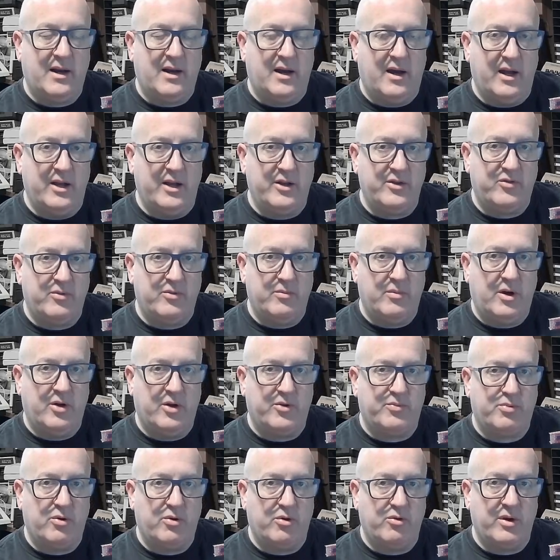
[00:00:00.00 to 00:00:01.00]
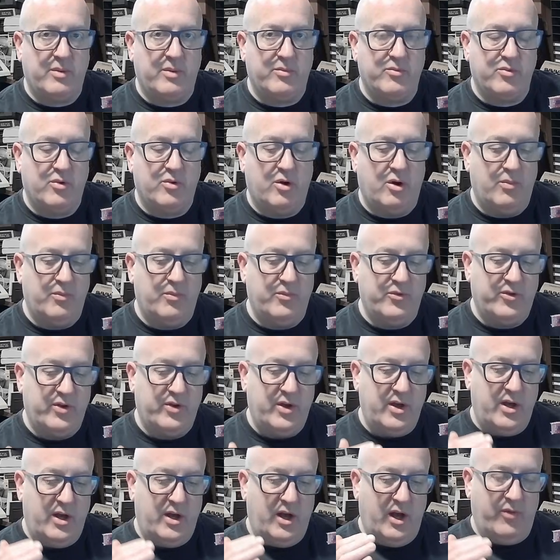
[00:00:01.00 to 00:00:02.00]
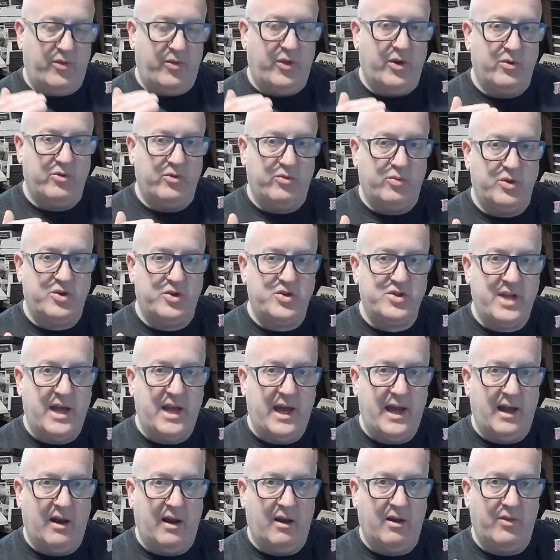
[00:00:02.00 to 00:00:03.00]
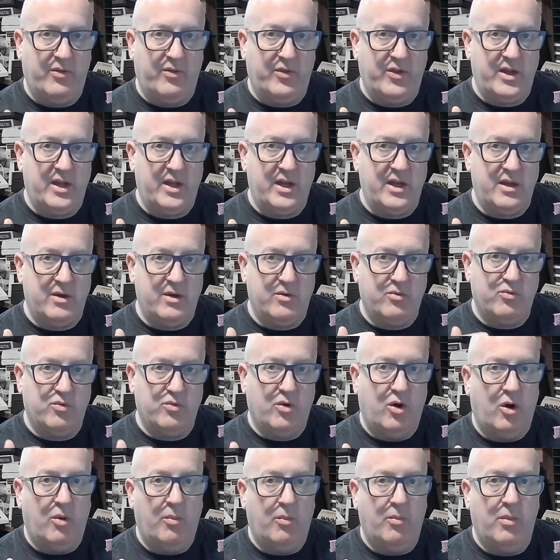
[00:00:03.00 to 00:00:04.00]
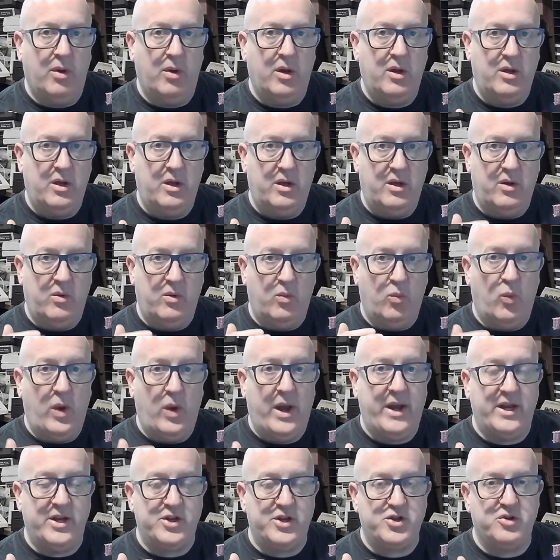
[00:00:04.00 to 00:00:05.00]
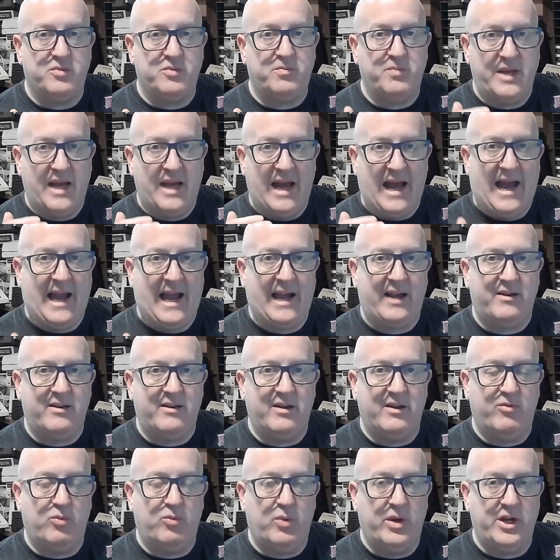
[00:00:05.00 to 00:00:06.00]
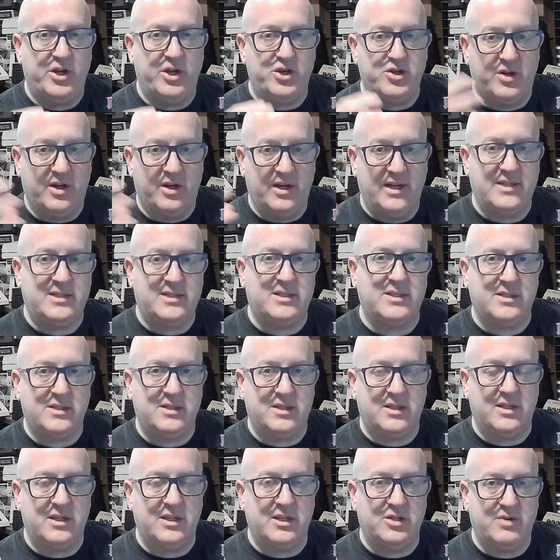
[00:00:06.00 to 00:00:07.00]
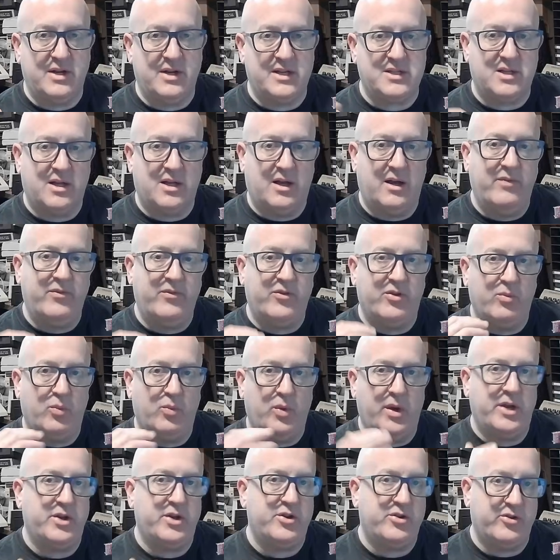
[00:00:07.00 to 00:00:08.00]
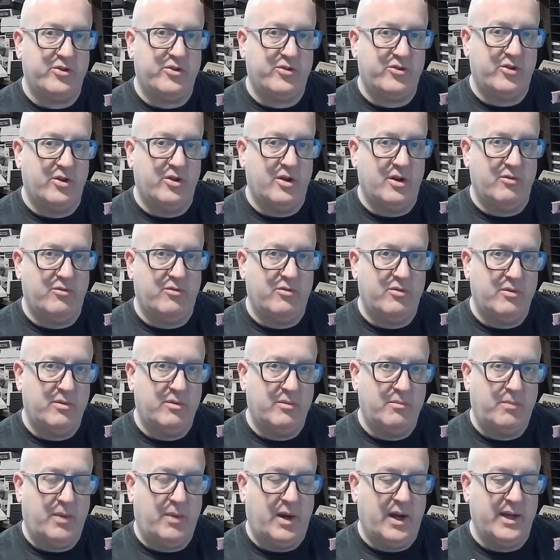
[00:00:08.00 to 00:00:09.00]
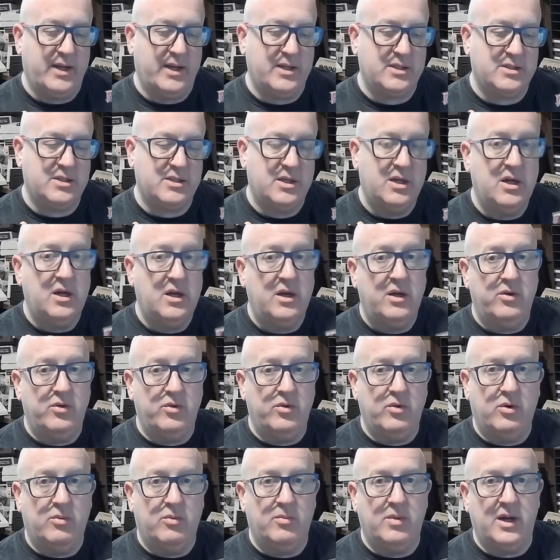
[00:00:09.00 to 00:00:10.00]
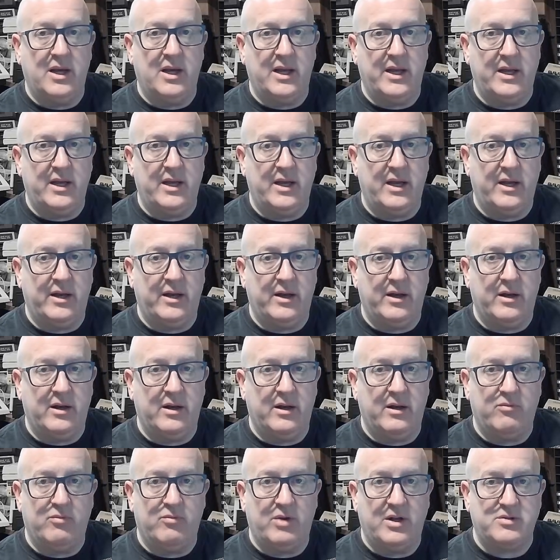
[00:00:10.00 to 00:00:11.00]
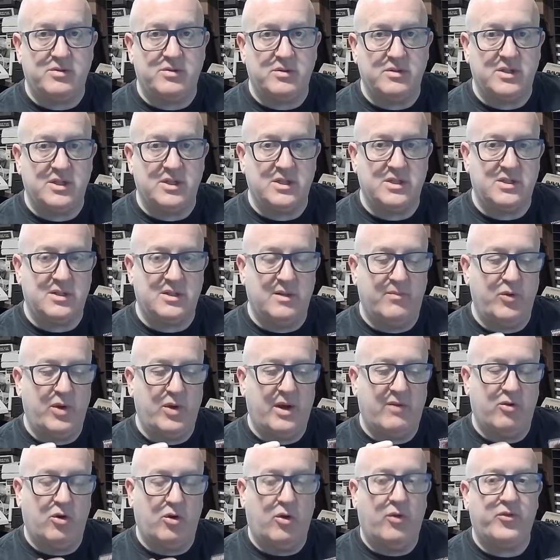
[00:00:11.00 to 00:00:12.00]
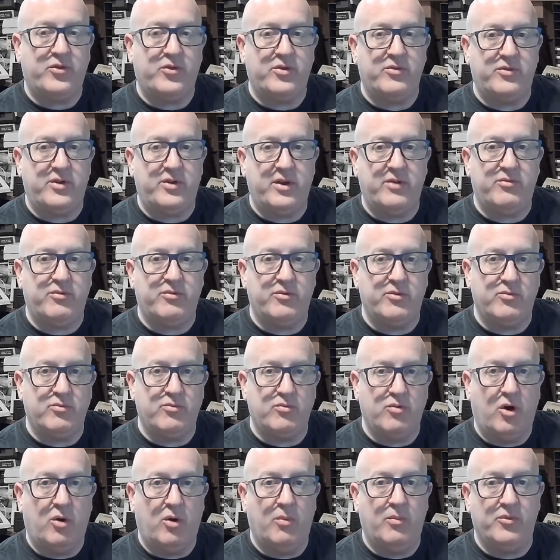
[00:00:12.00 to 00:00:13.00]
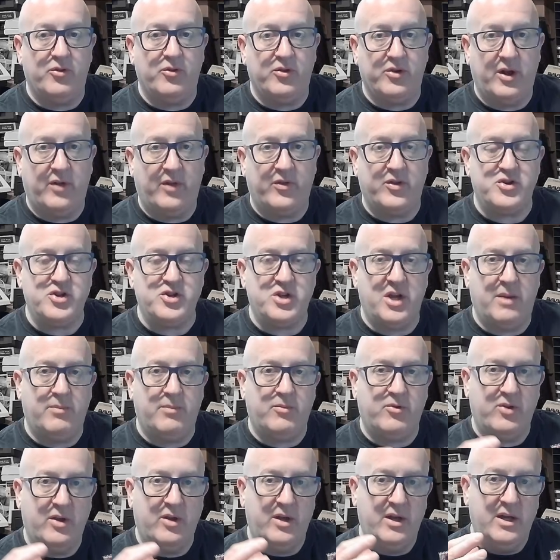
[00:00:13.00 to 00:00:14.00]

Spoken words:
lines for mask programmed ROMs are those which tell the ROM when it should be active, when it should listen to the address lines and when it should serve bytes. Normally in a retro system you have lots of different ROMs and other chips